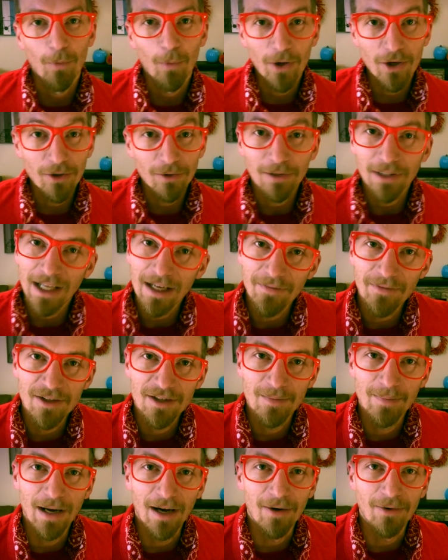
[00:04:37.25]
what your life
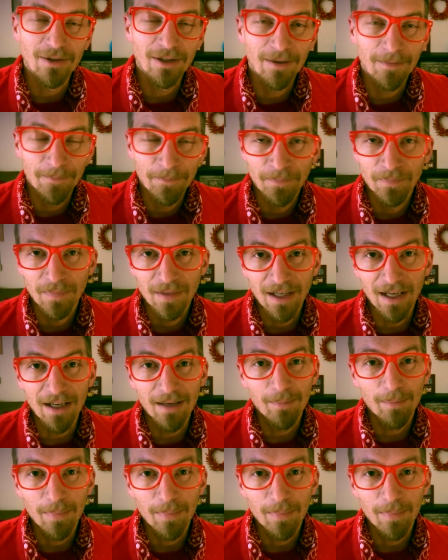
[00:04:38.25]
is about, okay?